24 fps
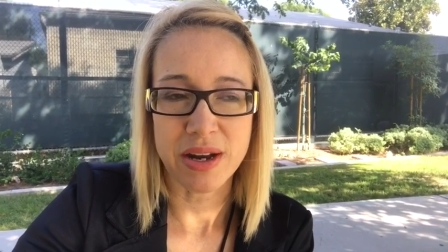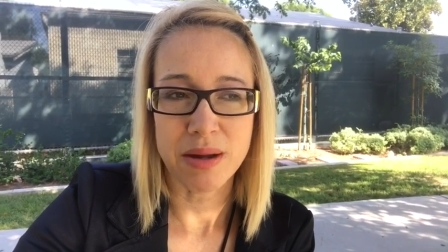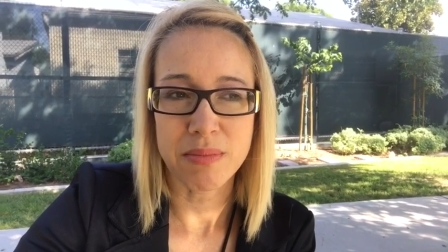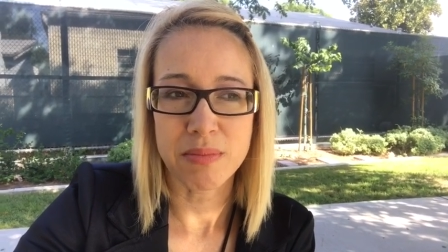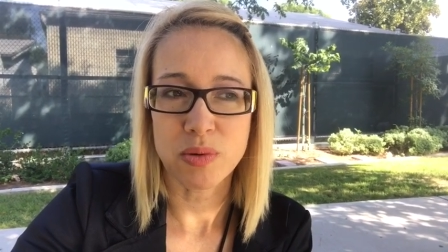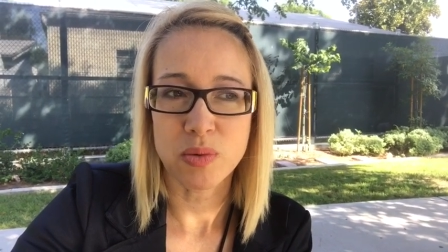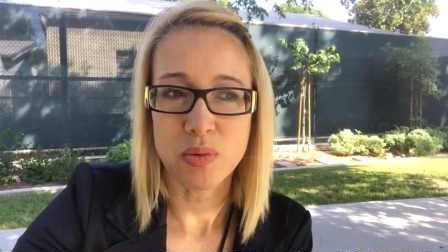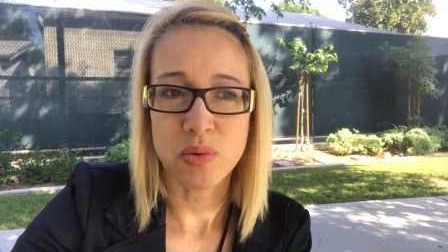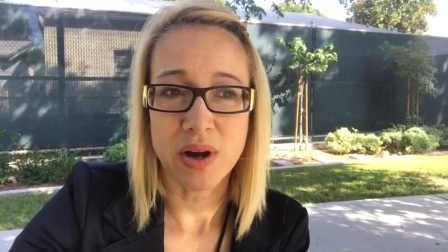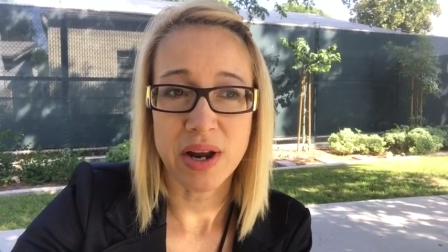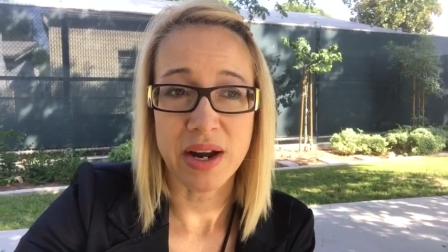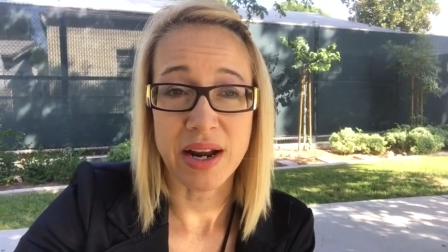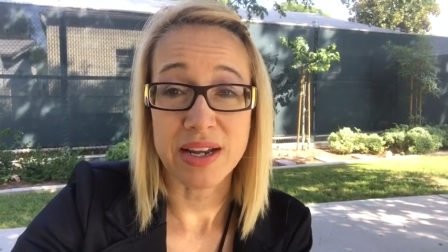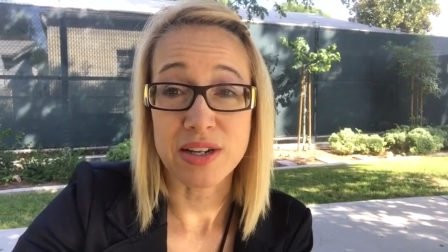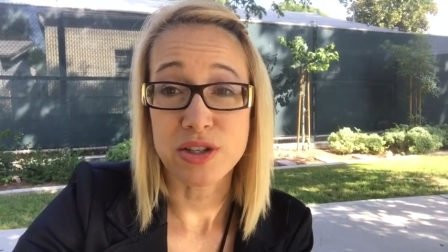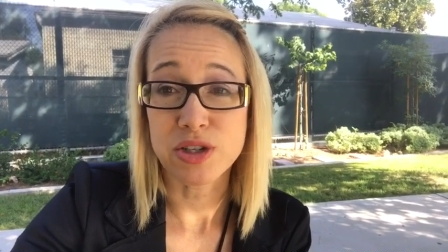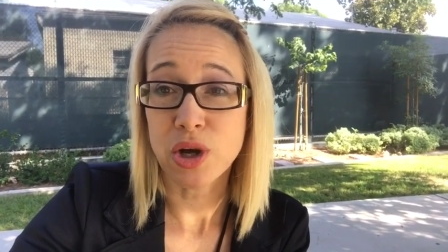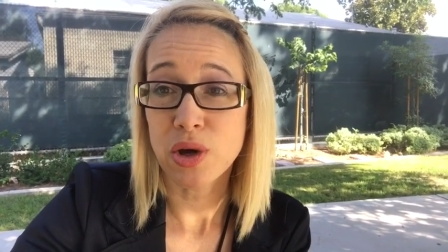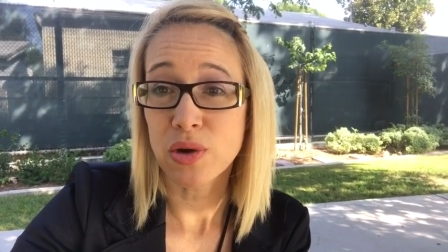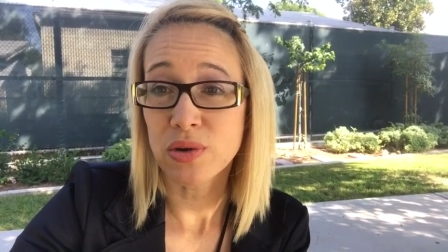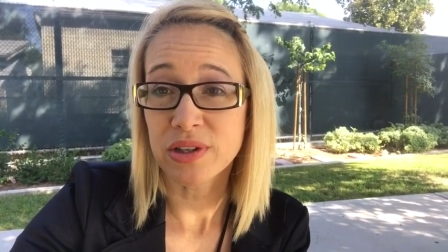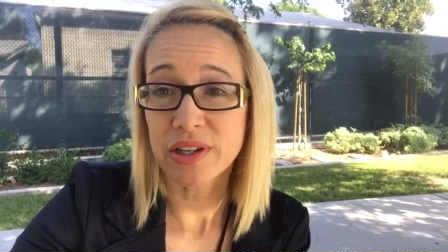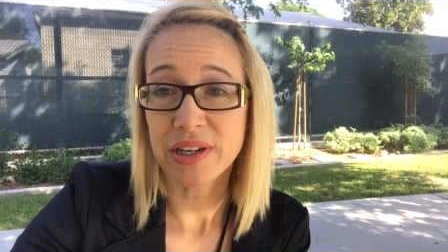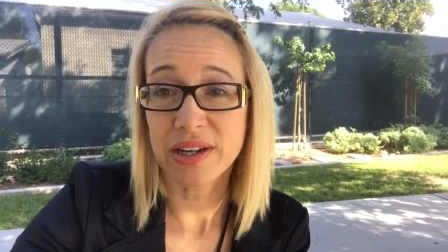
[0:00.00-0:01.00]
Number one, I
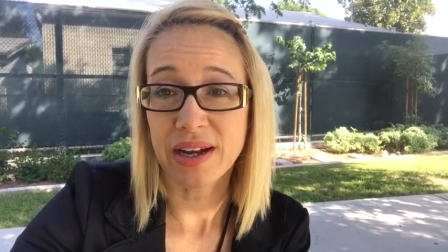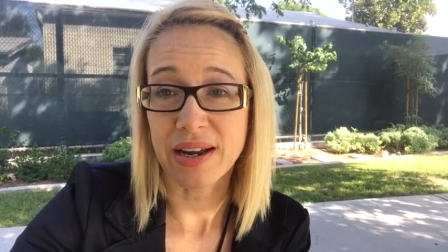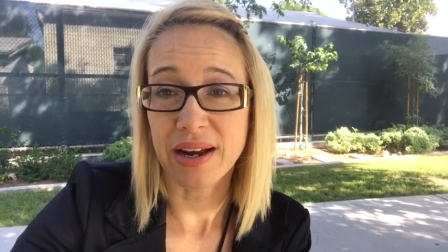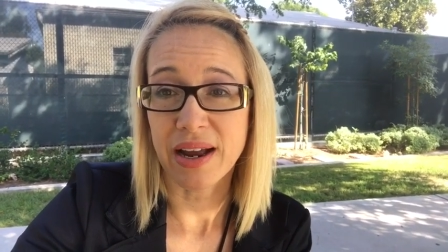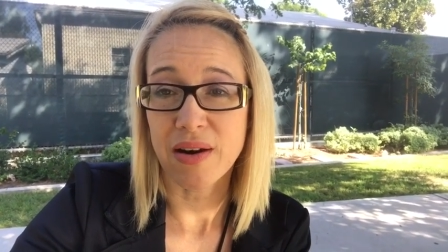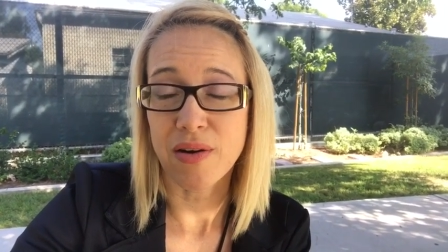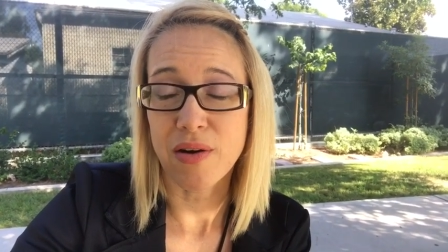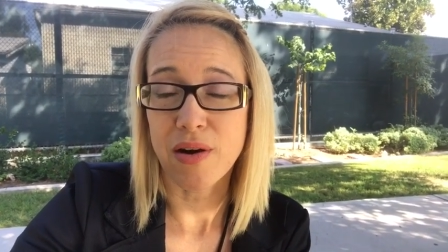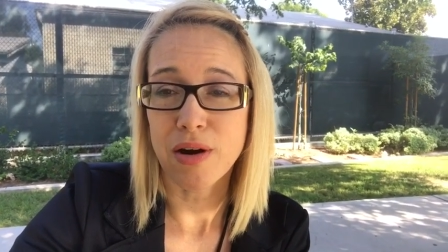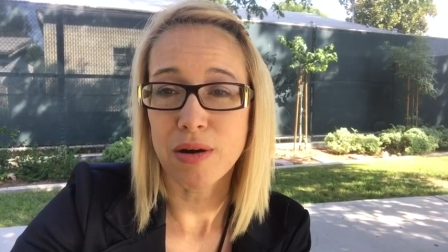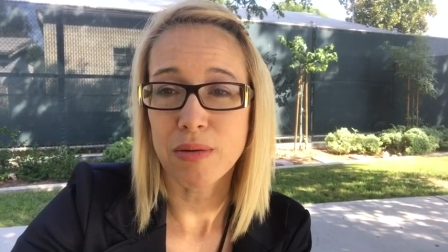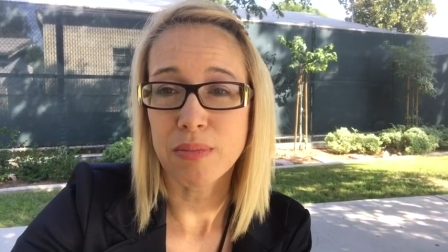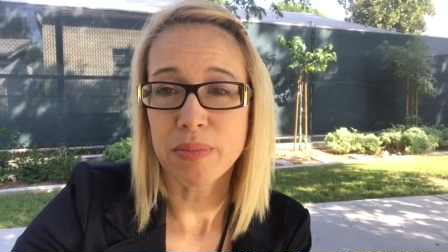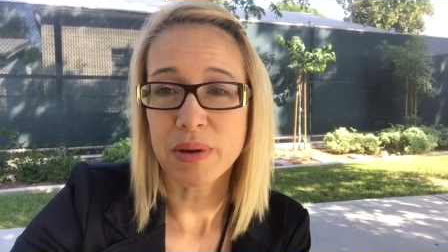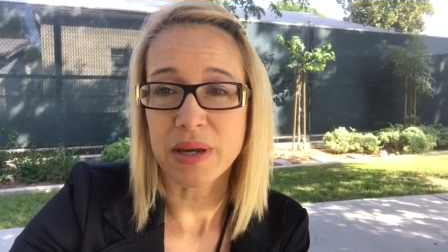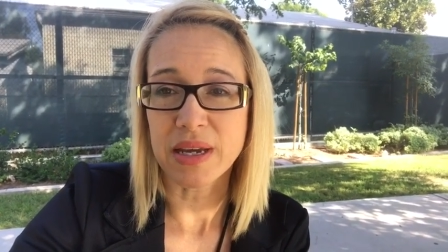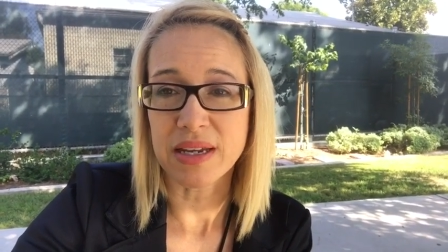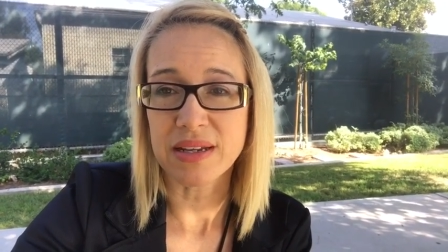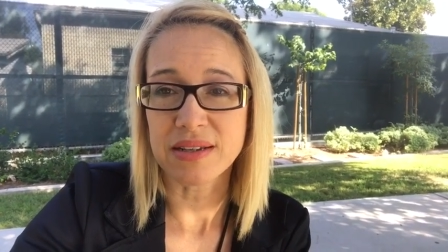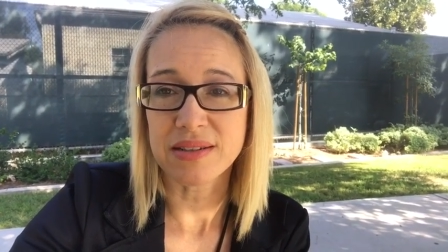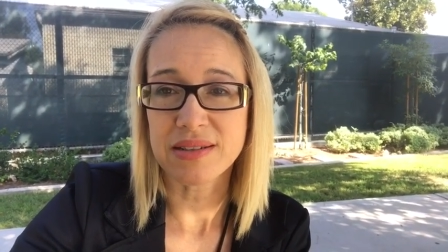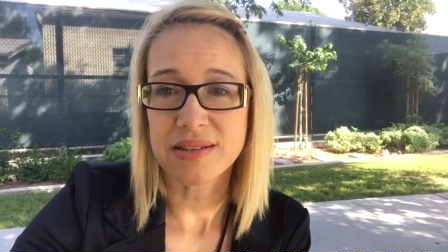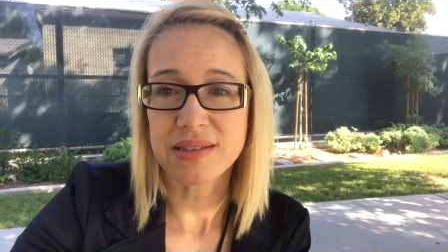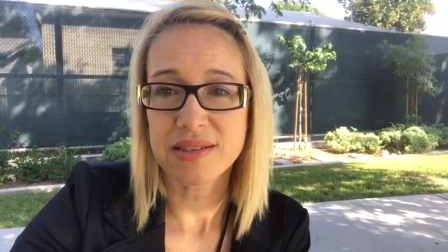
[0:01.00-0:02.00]
totally cut out all
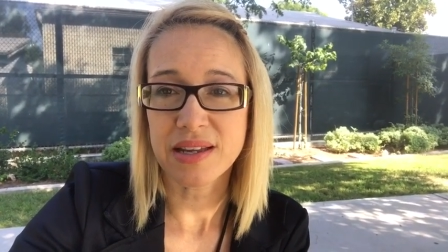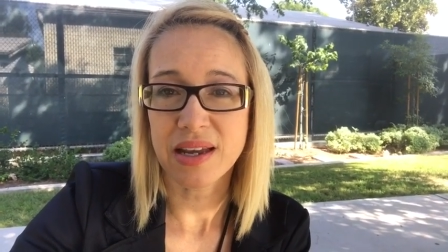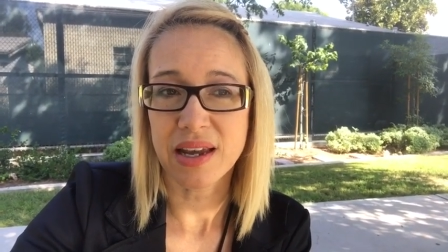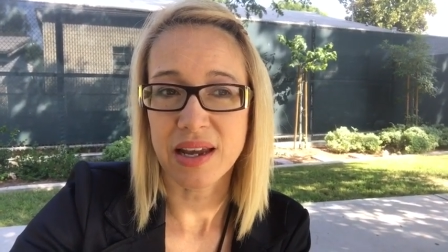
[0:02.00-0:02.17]
beans